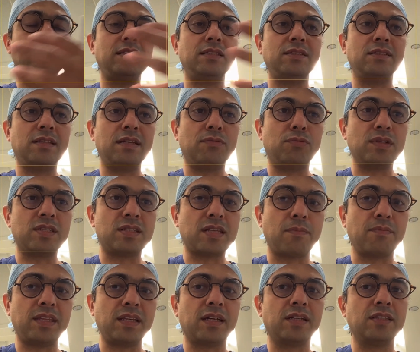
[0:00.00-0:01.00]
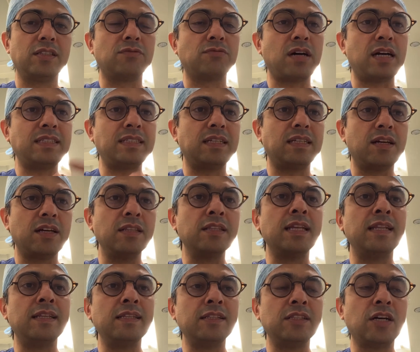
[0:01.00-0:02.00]
there was something on the right and
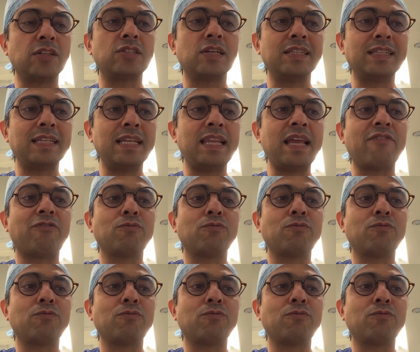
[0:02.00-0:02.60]
not on the left.